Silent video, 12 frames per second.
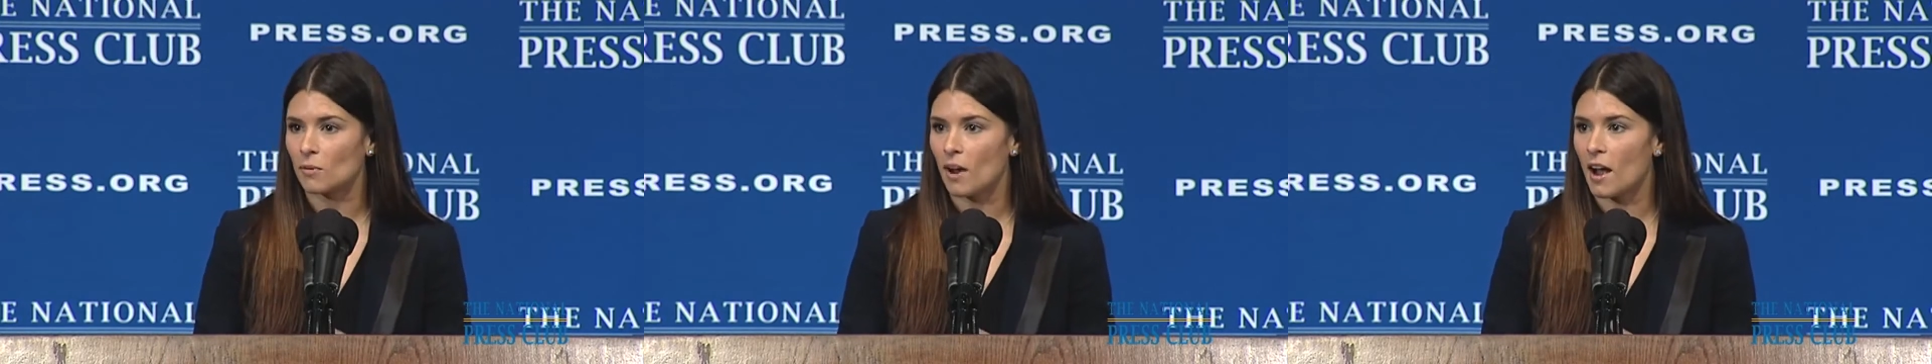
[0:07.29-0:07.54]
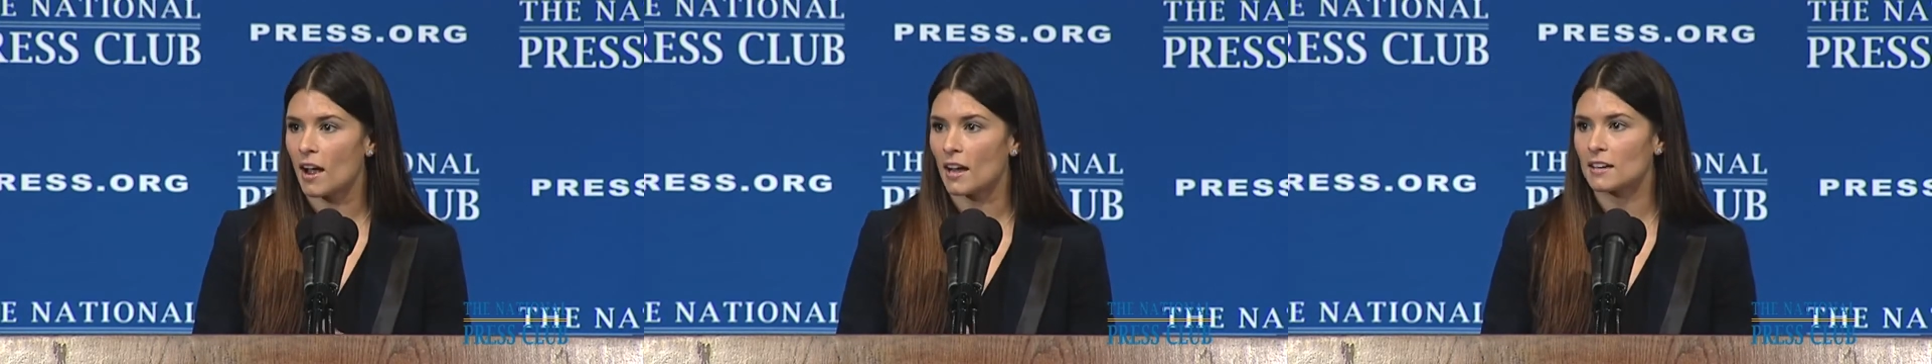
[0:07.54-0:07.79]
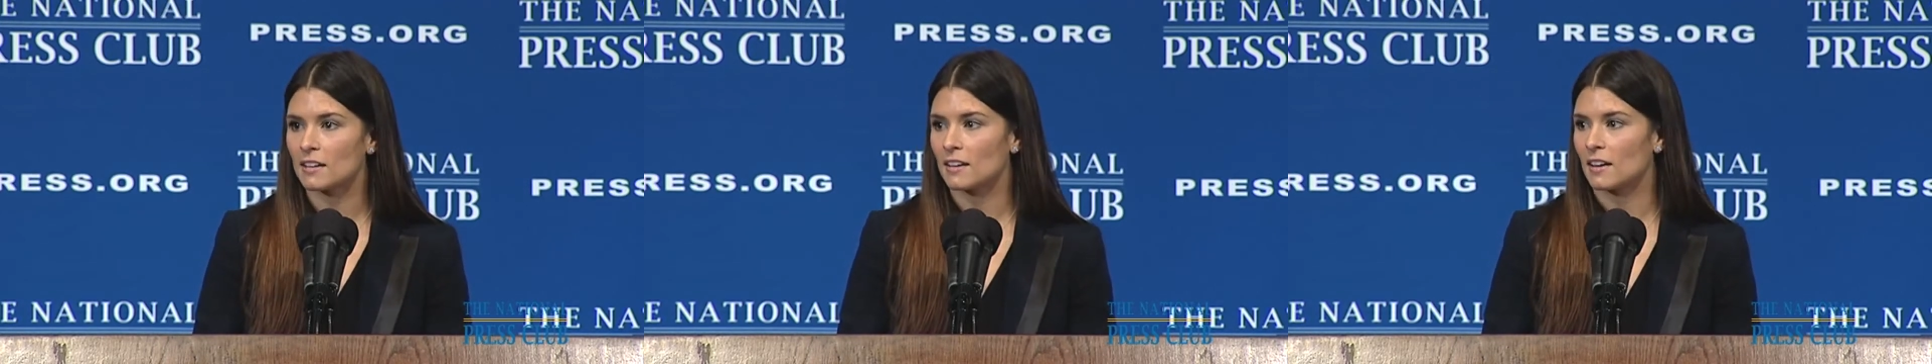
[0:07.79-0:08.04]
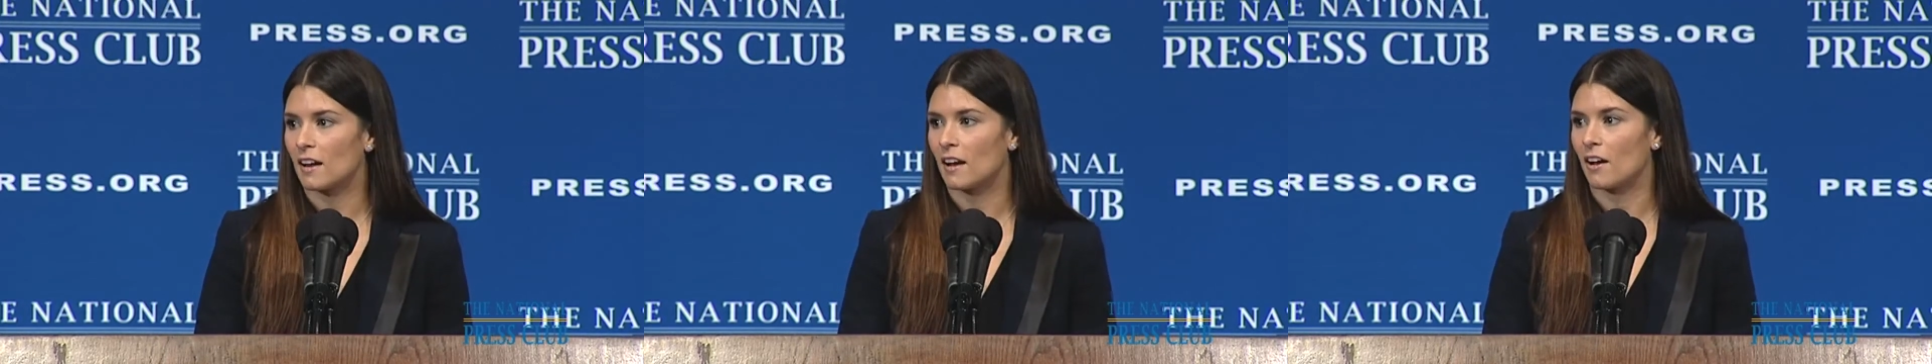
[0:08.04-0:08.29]
ride
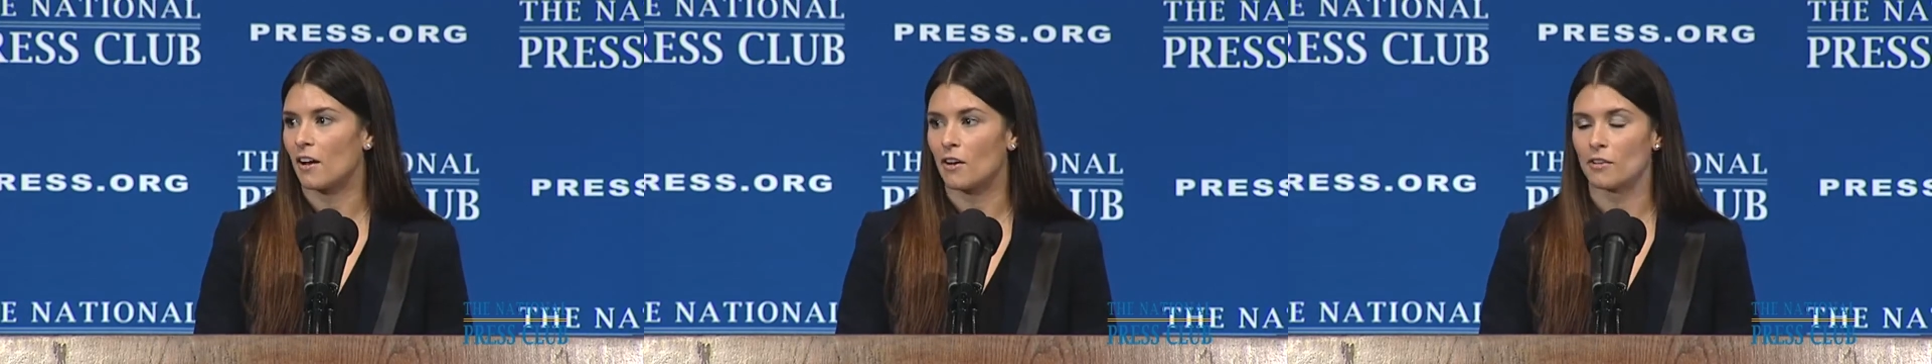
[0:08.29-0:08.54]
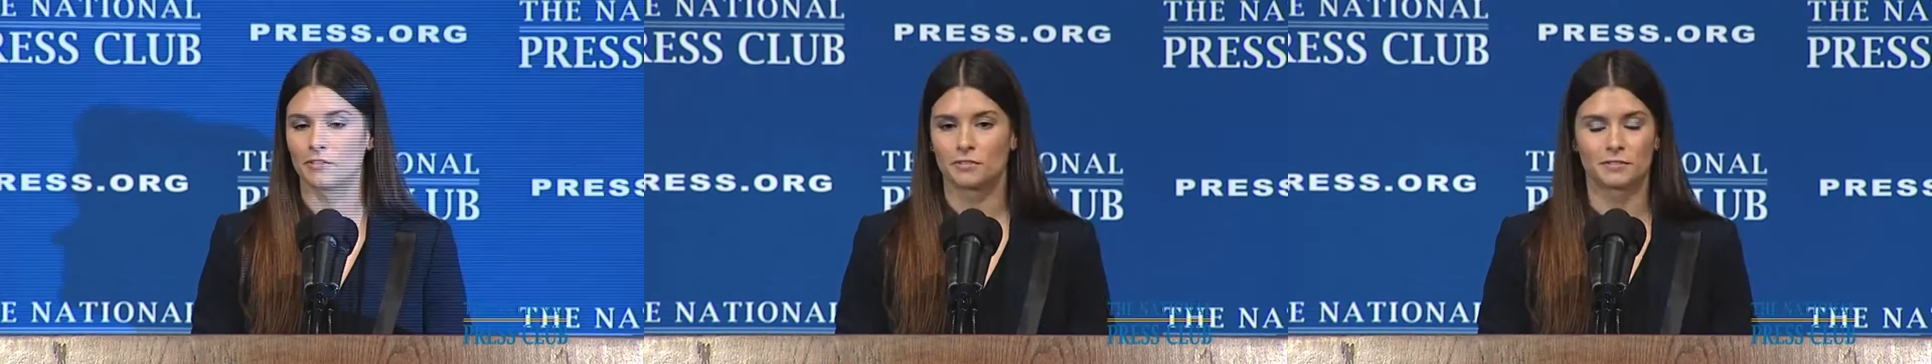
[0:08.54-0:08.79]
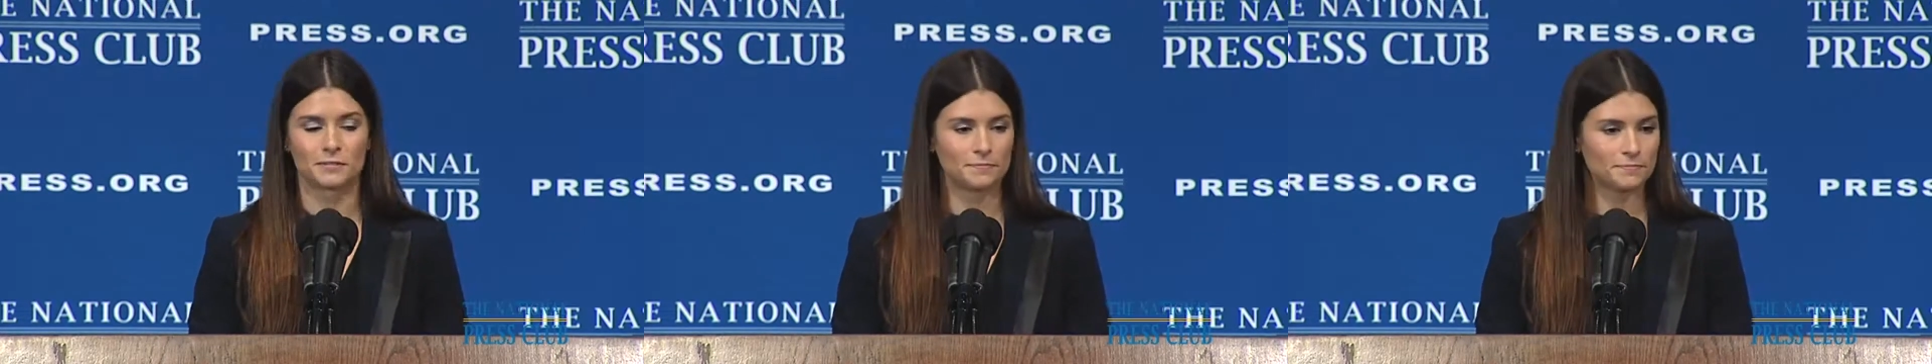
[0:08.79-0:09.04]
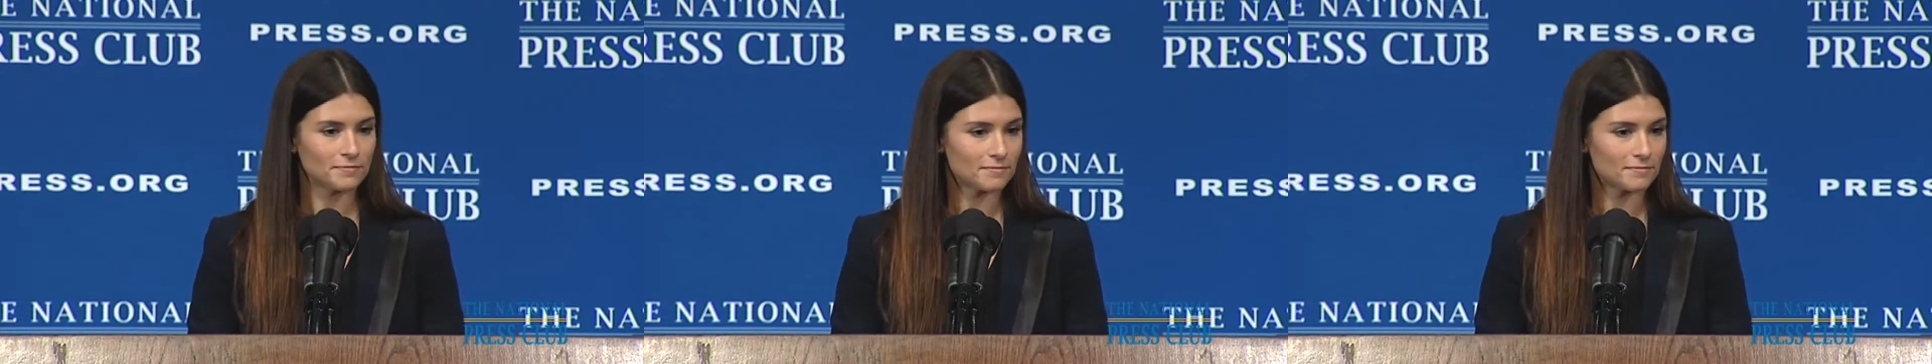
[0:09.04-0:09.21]
of